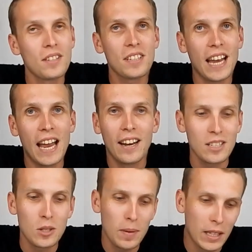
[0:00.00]
Once
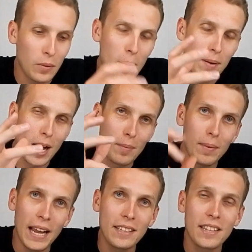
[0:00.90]
again, spin the weapon
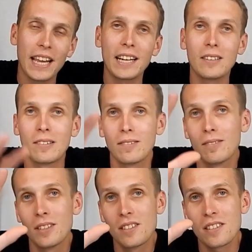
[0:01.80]
up, hit
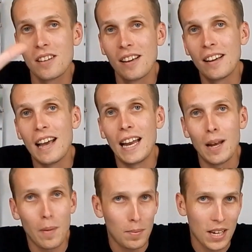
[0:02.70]
things,
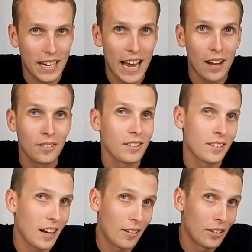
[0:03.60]
end up upside
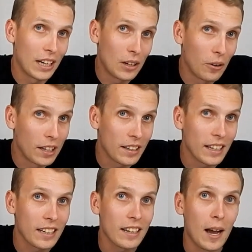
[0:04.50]
down. Can't really do
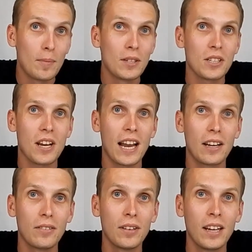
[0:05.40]
anything. I'm just
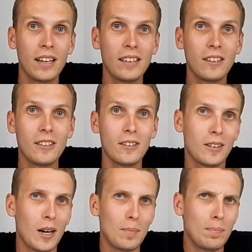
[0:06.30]
kind of
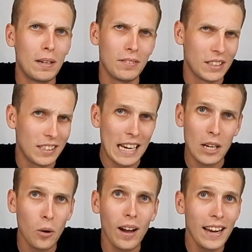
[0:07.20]
a bit of a
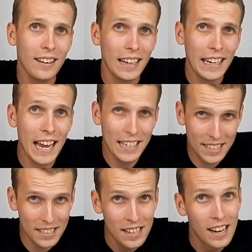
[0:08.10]
decoy, I
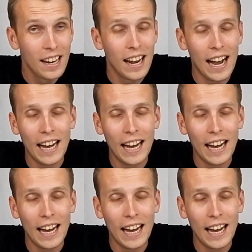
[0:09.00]
guess.